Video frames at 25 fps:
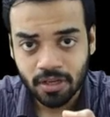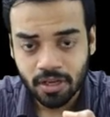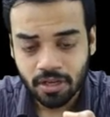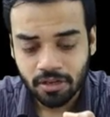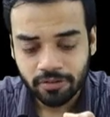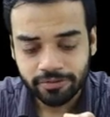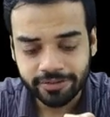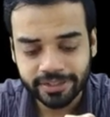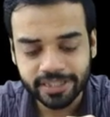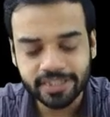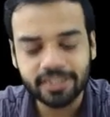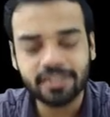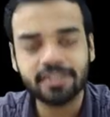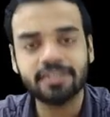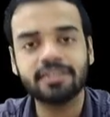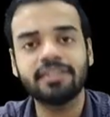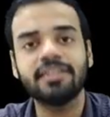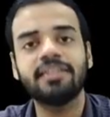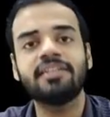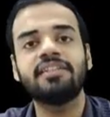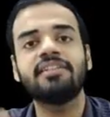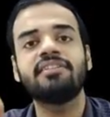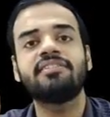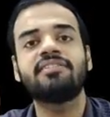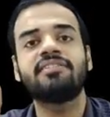whether
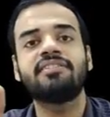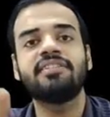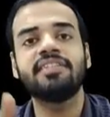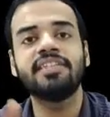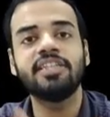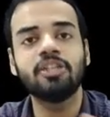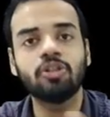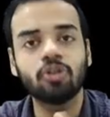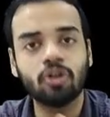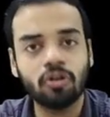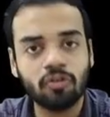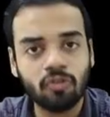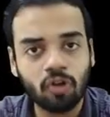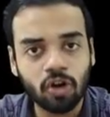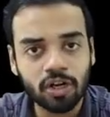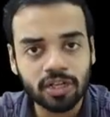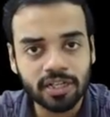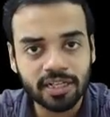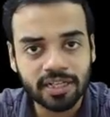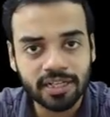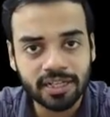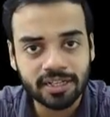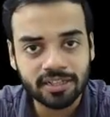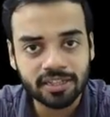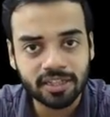there is zero
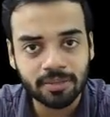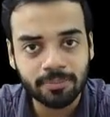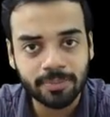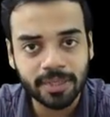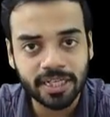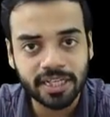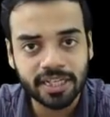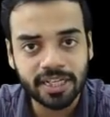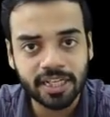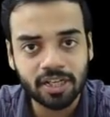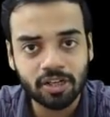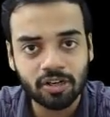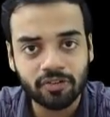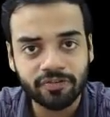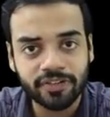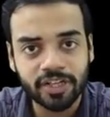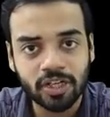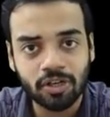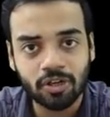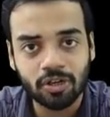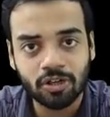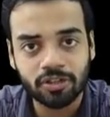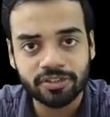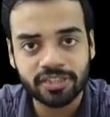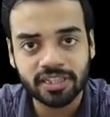water at the beginning of
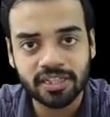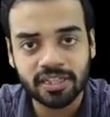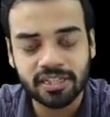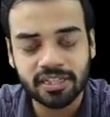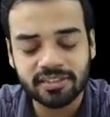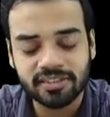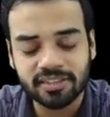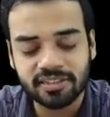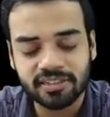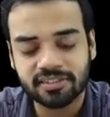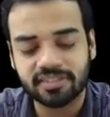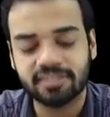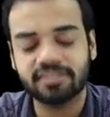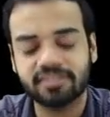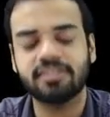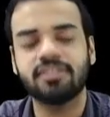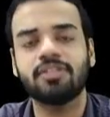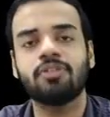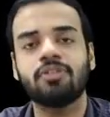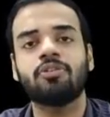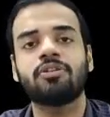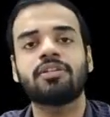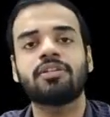ecological succession or